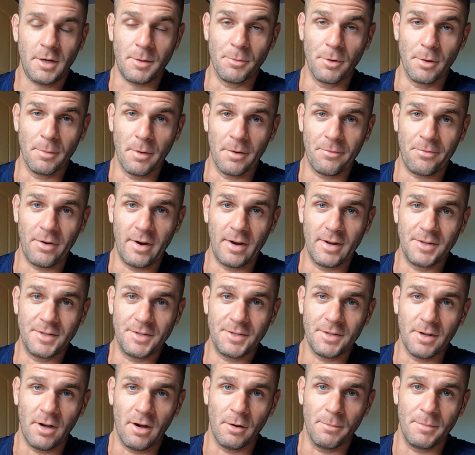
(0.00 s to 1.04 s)
Good morning, my
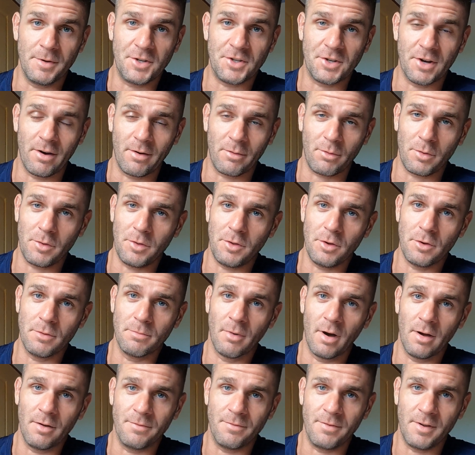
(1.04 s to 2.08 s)
friends. I'll be sharing with you my